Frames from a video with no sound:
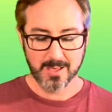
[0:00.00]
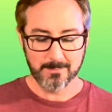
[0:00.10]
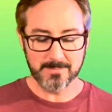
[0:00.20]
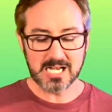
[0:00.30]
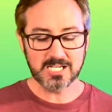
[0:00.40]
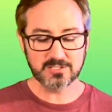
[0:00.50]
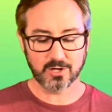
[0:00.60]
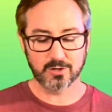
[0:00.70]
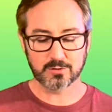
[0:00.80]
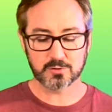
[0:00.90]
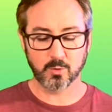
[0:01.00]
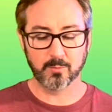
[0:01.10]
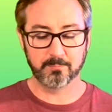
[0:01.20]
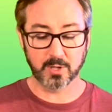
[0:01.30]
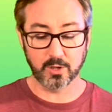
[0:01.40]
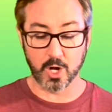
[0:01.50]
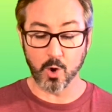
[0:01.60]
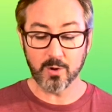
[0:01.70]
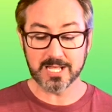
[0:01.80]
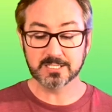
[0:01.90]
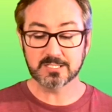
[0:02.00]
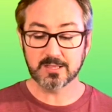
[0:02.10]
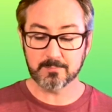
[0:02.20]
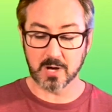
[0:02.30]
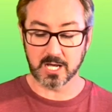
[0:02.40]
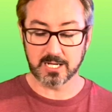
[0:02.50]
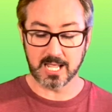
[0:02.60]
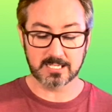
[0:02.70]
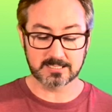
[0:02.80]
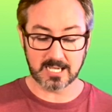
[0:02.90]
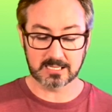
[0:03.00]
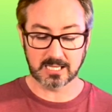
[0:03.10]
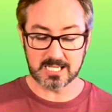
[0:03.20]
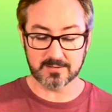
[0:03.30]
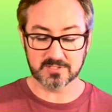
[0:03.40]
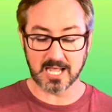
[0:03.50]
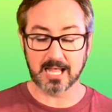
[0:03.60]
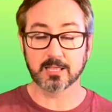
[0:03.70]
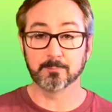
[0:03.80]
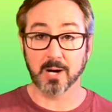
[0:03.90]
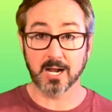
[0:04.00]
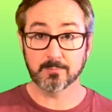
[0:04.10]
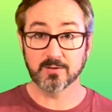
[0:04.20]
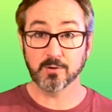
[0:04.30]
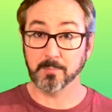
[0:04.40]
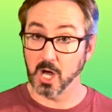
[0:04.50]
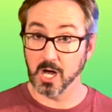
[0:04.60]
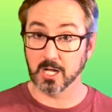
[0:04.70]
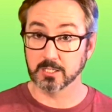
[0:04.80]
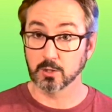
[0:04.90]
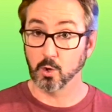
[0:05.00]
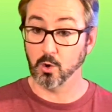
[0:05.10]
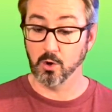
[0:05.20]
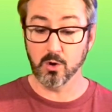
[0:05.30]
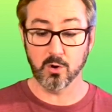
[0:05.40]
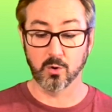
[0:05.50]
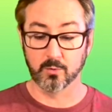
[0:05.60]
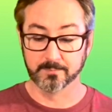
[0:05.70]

Many turtles will burrow into the mud and dead leaves at the bottom of a pond. Oh.